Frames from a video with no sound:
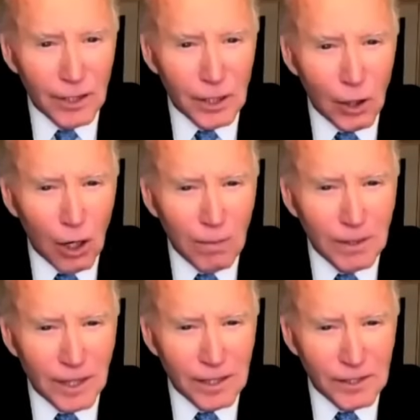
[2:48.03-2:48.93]
The only
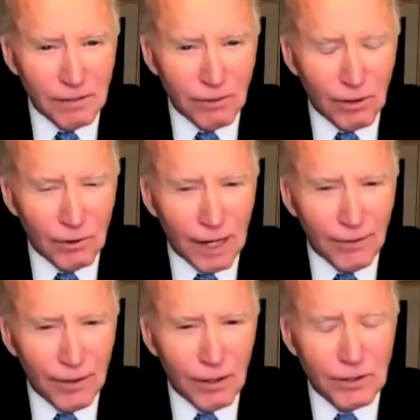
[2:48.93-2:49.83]
garbage I see floating
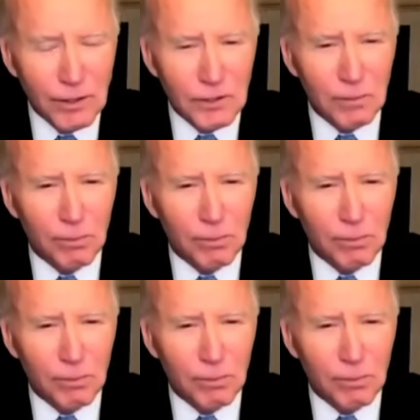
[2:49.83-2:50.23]
out there is his